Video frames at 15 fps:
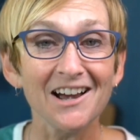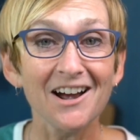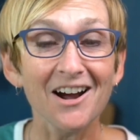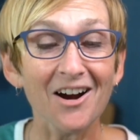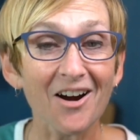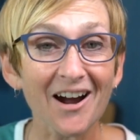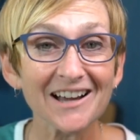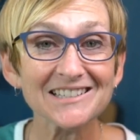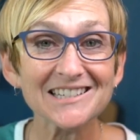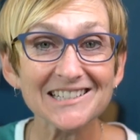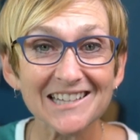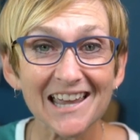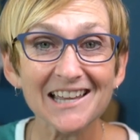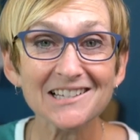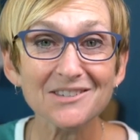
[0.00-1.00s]
All right,
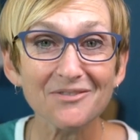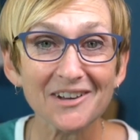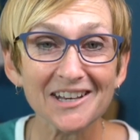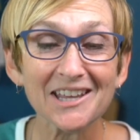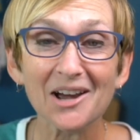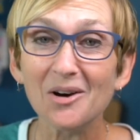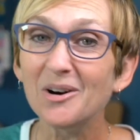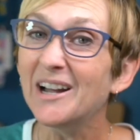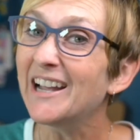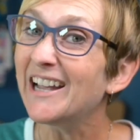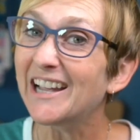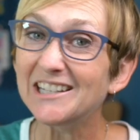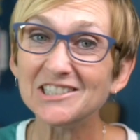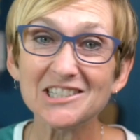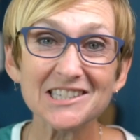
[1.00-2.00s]
today's video,
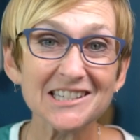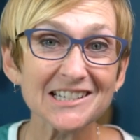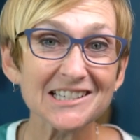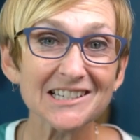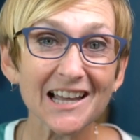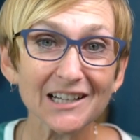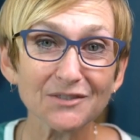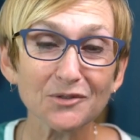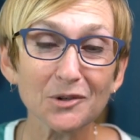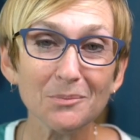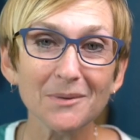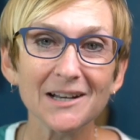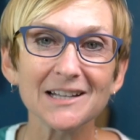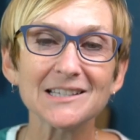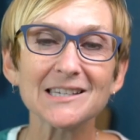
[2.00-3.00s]
in just these next few
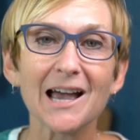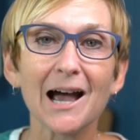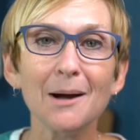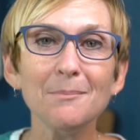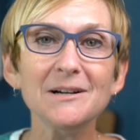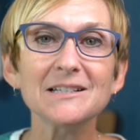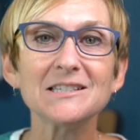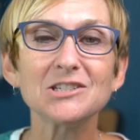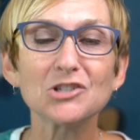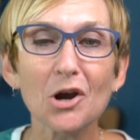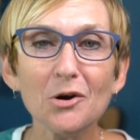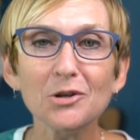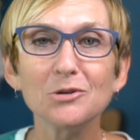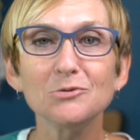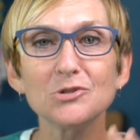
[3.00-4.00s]
minutes, I'm gonna show
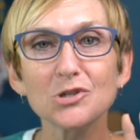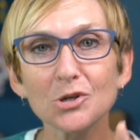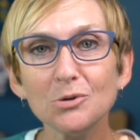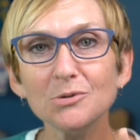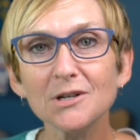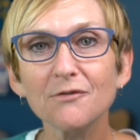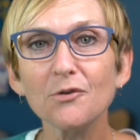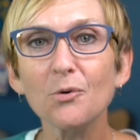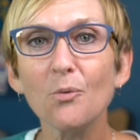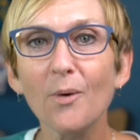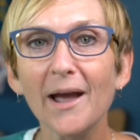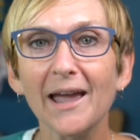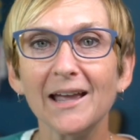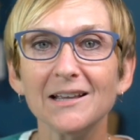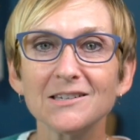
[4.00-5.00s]
you two different
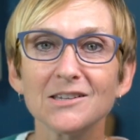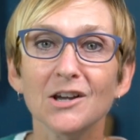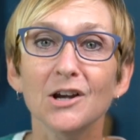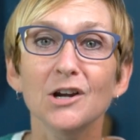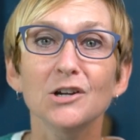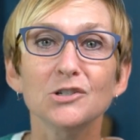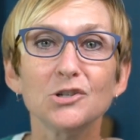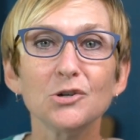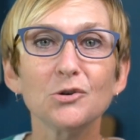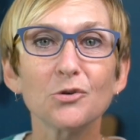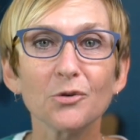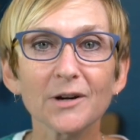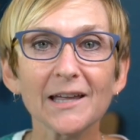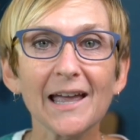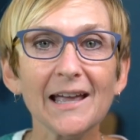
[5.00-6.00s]
ways to
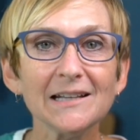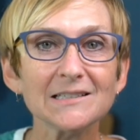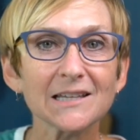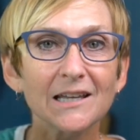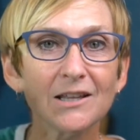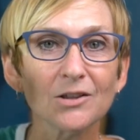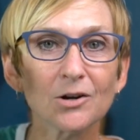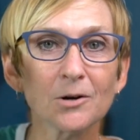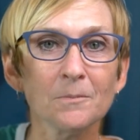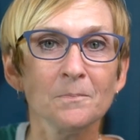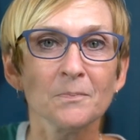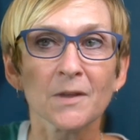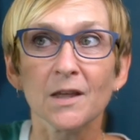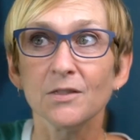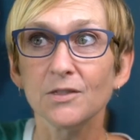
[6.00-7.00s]
create either
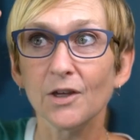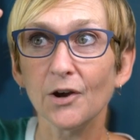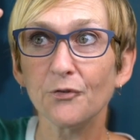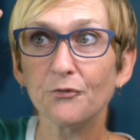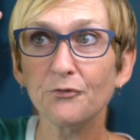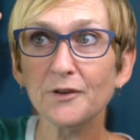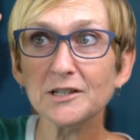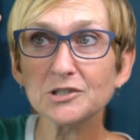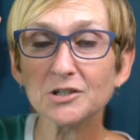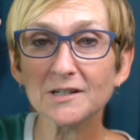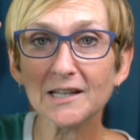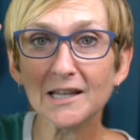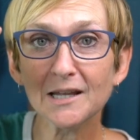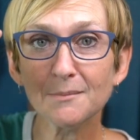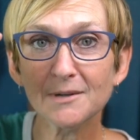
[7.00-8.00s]
the featured
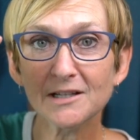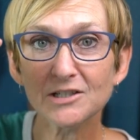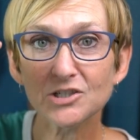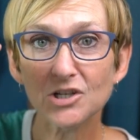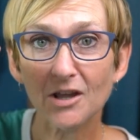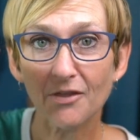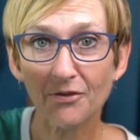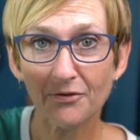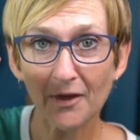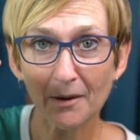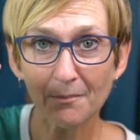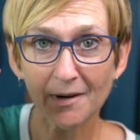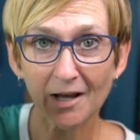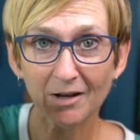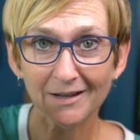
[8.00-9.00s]
image
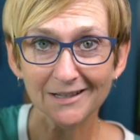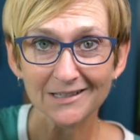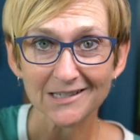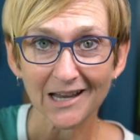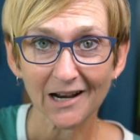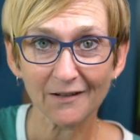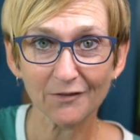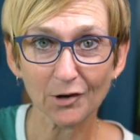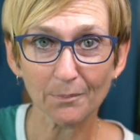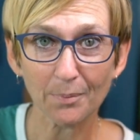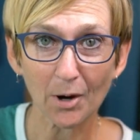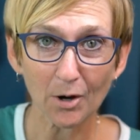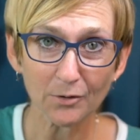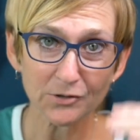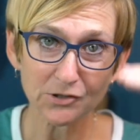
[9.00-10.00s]
thumbnail inside of your
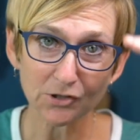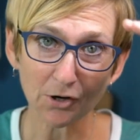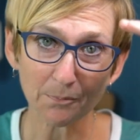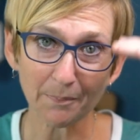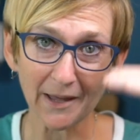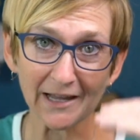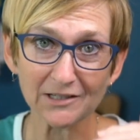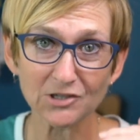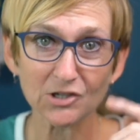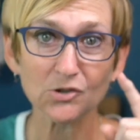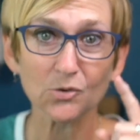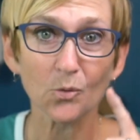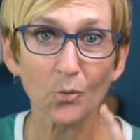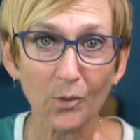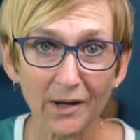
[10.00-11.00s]
posts or pages
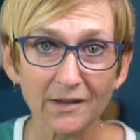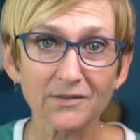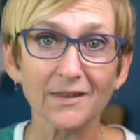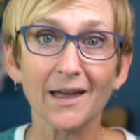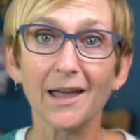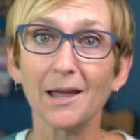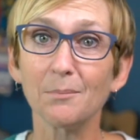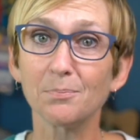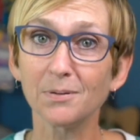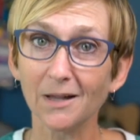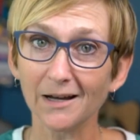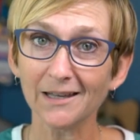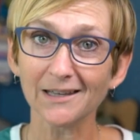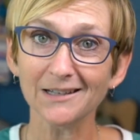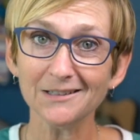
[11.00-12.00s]
with a
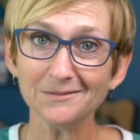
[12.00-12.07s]
plugin,